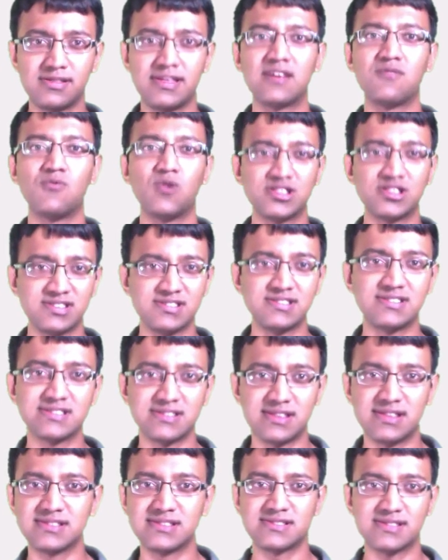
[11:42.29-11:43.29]
than what's in
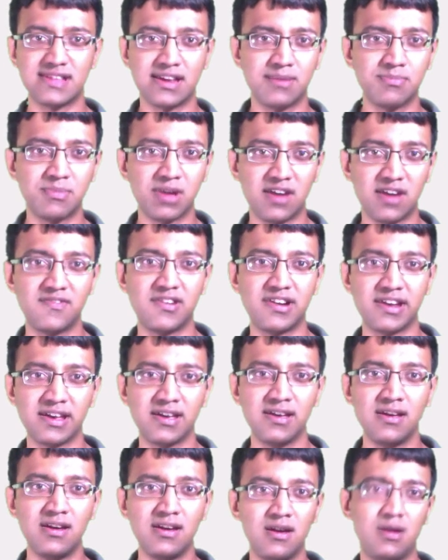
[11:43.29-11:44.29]
this list that I'm covering.